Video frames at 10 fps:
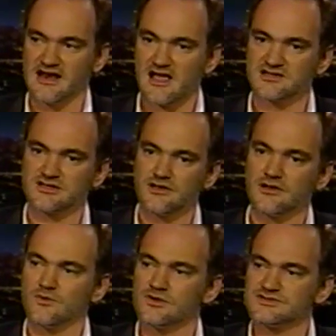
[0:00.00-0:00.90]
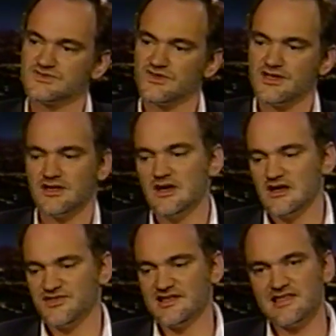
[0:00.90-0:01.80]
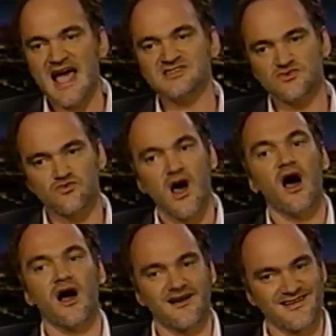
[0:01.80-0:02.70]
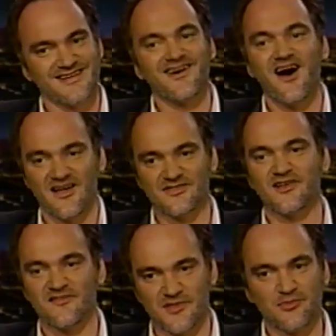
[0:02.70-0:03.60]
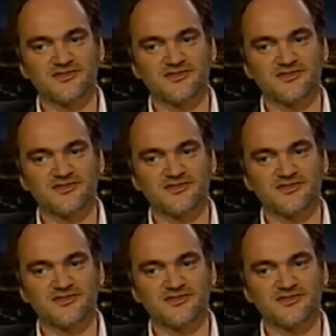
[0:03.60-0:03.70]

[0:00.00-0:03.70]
and actually it was the last rung of the